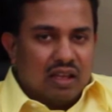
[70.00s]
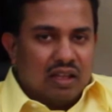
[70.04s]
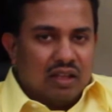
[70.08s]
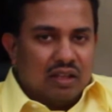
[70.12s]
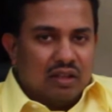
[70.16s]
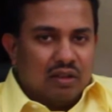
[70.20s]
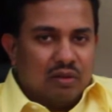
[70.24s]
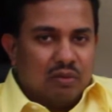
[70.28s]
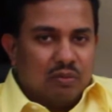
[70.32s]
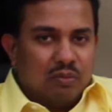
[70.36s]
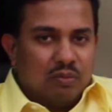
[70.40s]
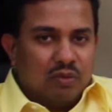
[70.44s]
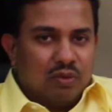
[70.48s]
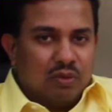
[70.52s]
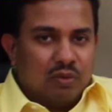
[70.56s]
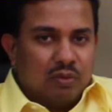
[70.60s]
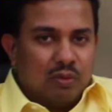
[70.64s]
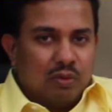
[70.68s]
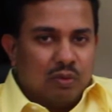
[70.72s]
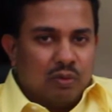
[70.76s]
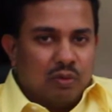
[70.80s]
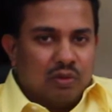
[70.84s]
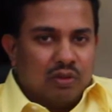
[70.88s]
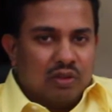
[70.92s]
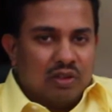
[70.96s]
And
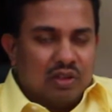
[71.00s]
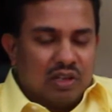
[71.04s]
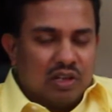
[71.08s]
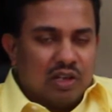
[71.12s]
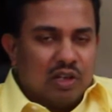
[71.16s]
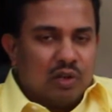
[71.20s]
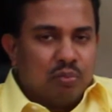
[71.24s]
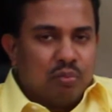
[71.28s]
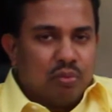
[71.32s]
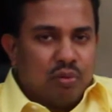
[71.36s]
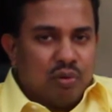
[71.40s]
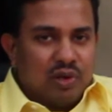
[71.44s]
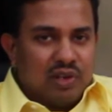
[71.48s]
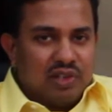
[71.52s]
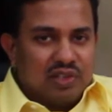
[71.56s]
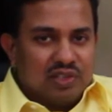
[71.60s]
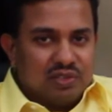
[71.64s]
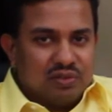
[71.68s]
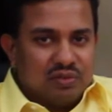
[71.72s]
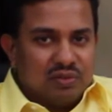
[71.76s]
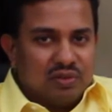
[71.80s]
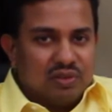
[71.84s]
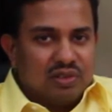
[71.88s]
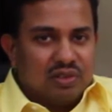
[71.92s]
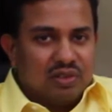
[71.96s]
there are
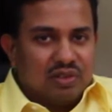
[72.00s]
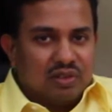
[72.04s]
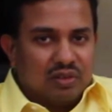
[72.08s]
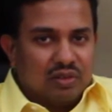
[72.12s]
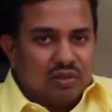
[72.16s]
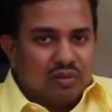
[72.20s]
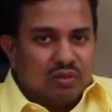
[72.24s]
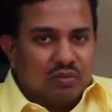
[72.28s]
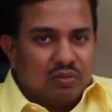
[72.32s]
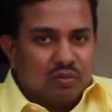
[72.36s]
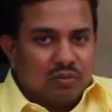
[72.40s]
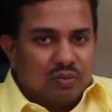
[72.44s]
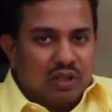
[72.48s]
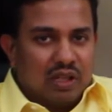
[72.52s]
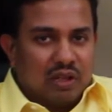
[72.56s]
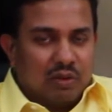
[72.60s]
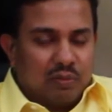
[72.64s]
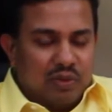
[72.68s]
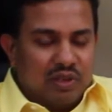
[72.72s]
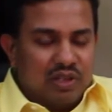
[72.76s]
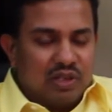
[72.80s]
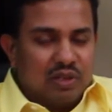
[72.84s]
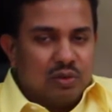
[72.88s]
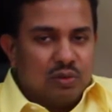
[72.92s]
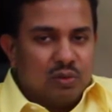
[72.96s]
points where that
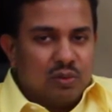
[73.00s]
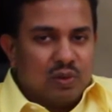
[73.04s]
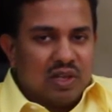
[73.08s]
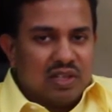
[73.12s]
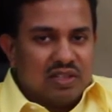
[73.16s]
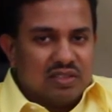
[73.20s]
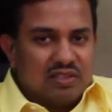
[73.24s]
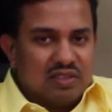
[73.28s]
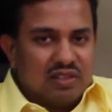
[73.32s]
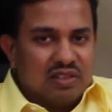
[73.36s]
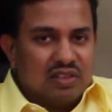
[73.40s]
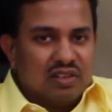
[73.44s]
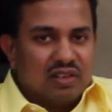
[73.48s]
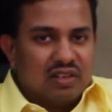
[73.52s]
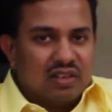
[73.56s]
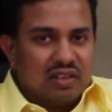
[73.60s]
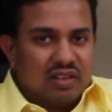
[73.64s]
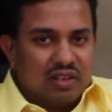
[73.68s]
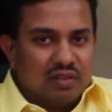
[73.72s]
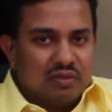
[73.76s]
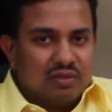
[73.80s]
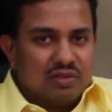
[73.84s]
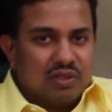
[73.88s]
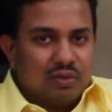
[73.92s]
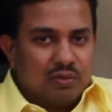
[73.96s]
we do consider
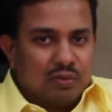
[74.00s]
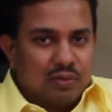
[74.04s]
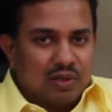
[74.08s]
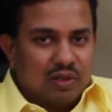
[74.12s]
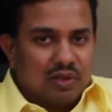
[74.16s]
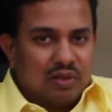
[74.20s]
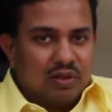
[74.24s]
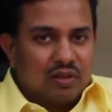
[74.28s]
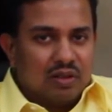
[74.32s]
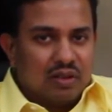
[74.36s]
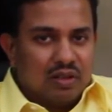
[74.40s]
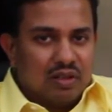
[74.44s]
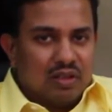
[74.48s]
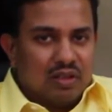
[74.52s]
if someone